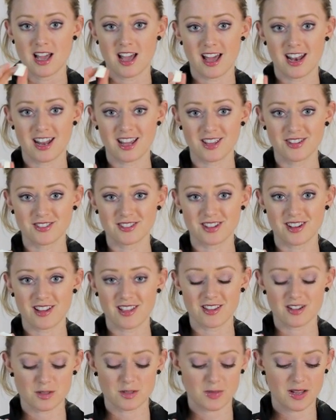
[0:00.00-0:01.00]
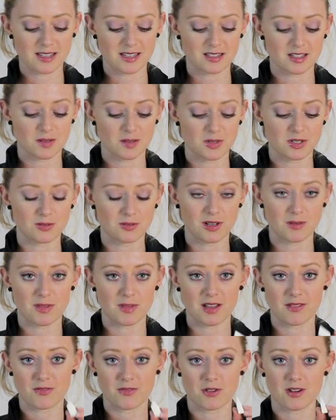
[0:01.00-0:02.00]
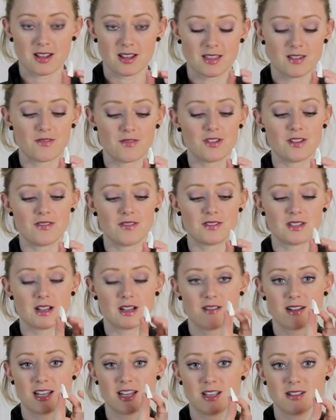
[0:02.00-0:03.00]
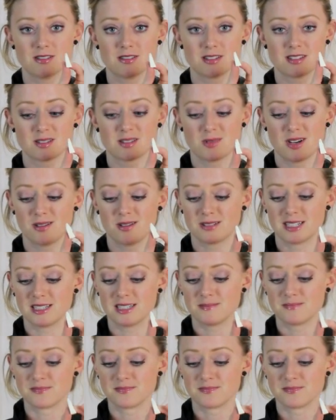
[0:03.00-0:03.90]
and I use another spacer between my fourth and fifth toe, and I use the small one.